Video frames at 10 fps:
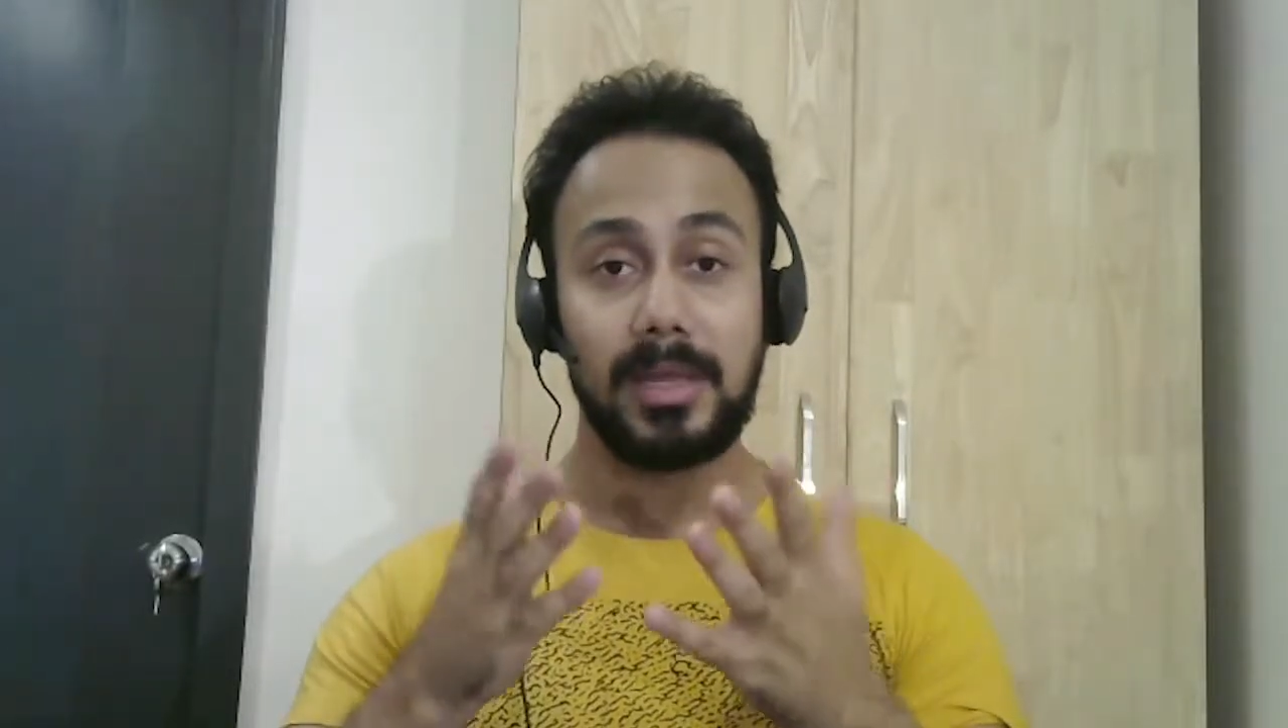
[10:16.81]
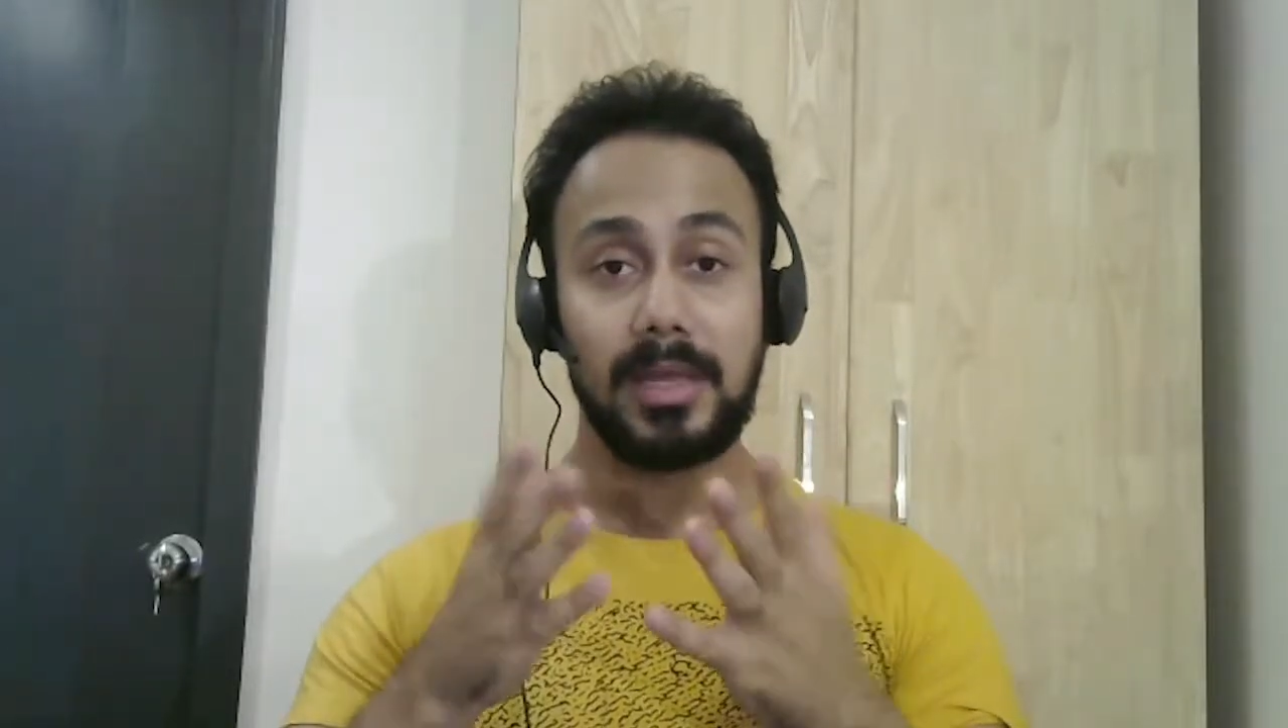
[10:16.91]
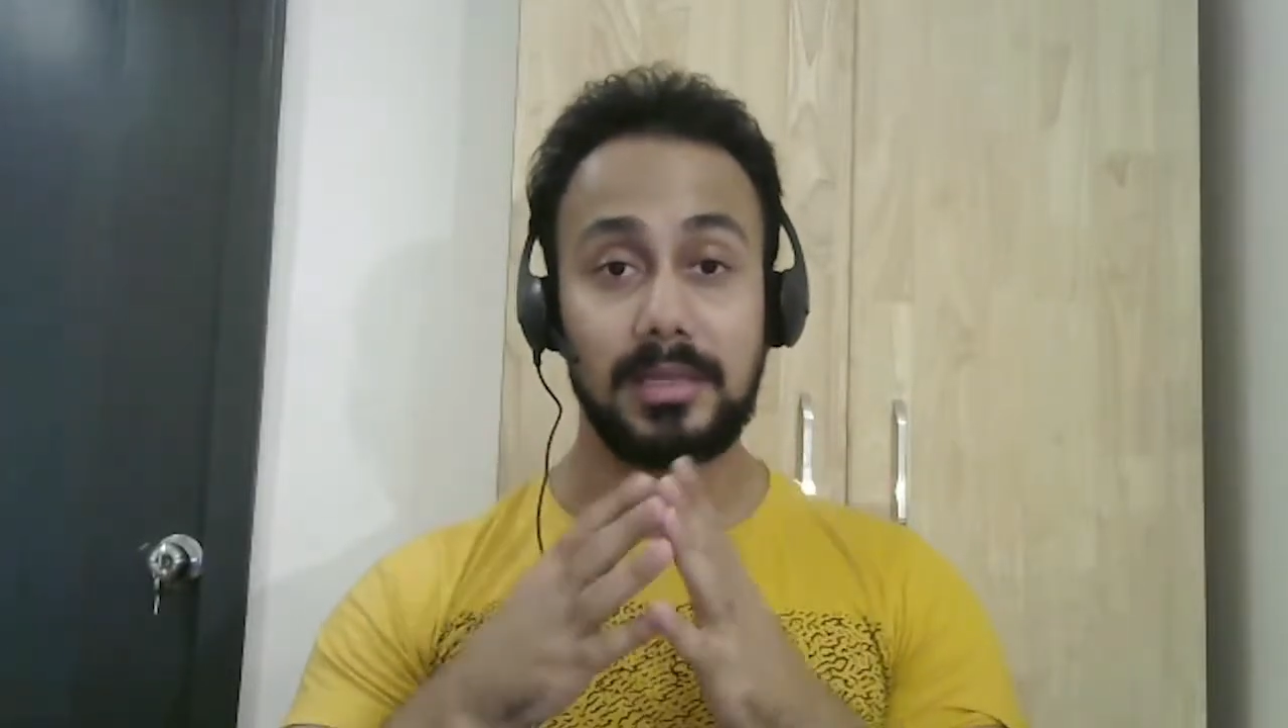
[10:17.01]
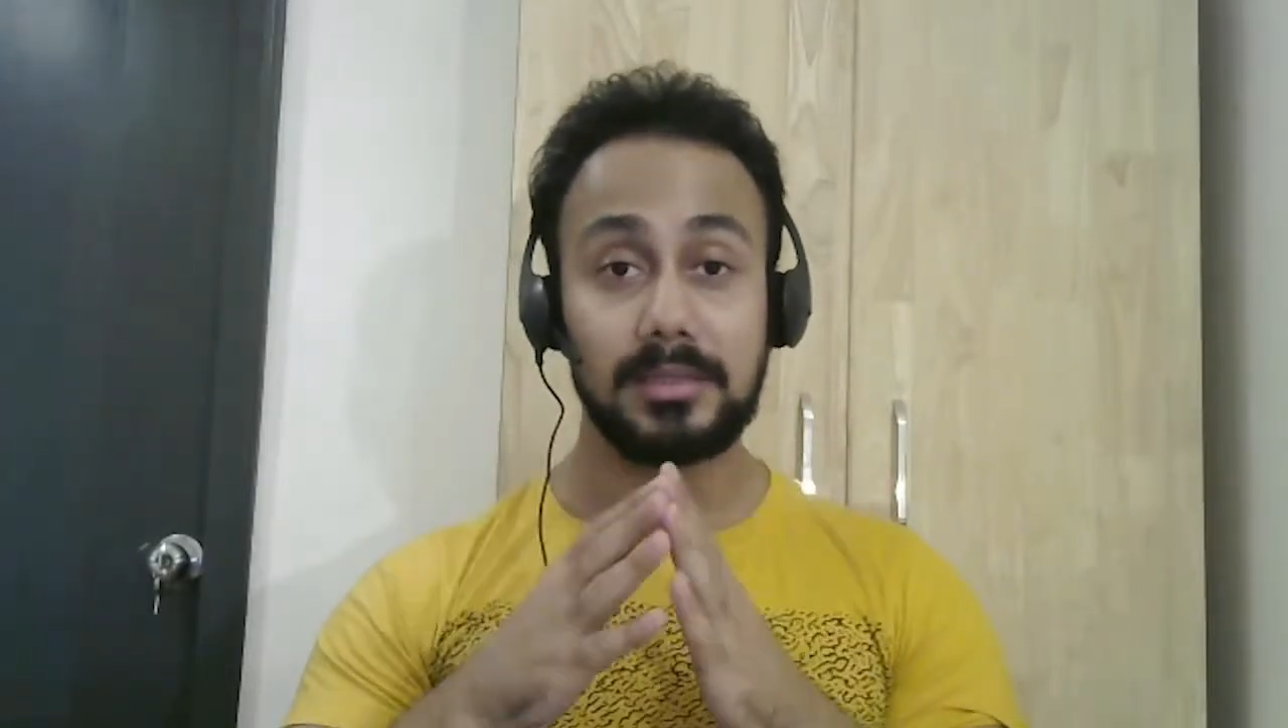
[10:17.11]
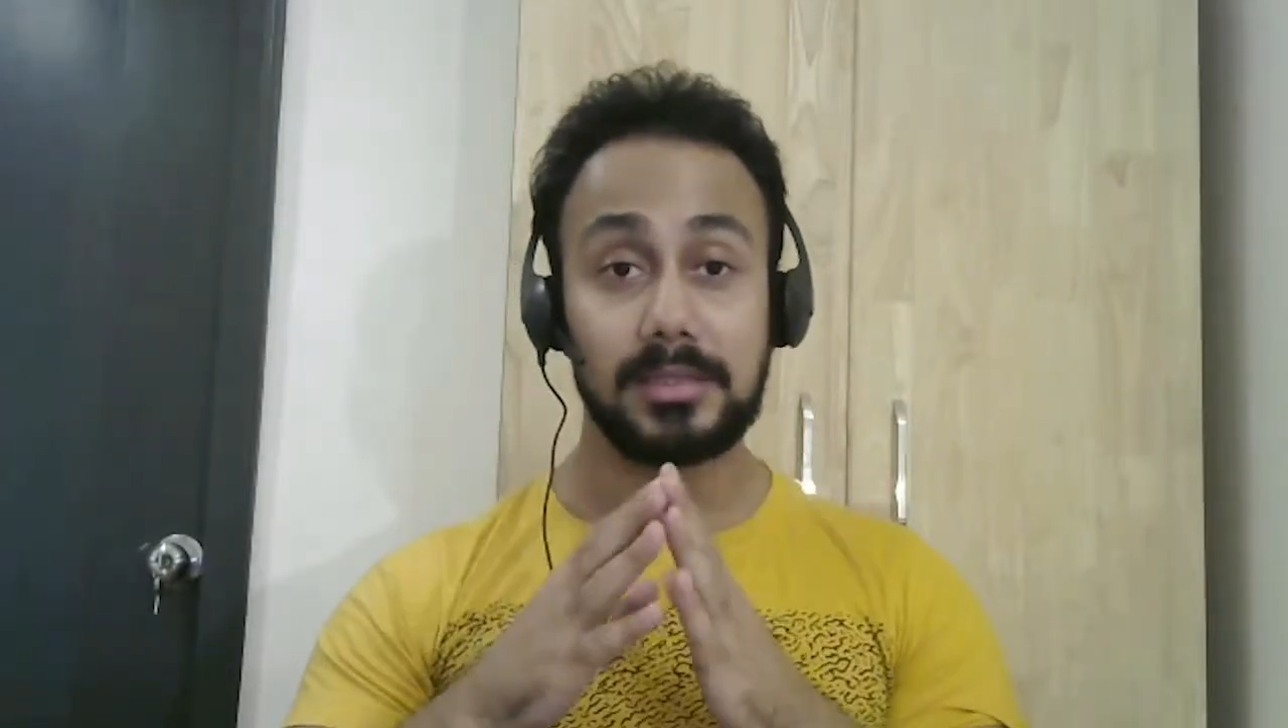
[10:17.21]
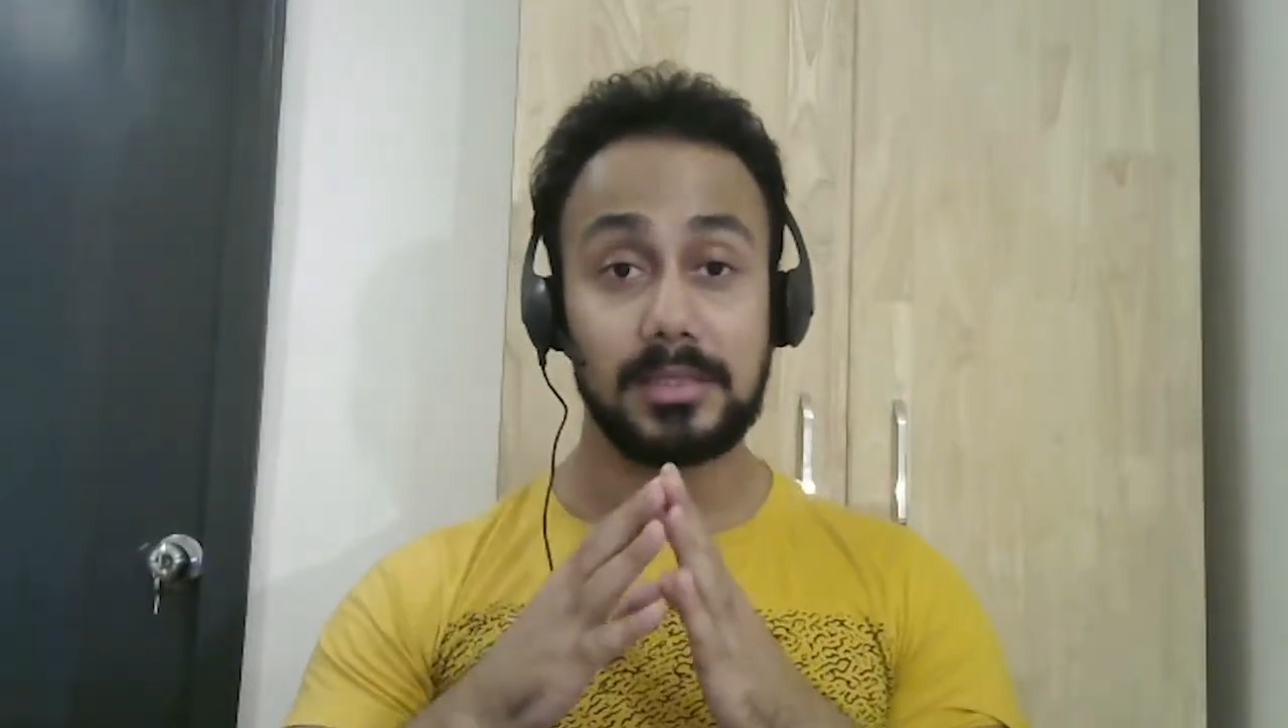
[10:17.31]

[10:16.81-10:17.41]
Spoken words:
beings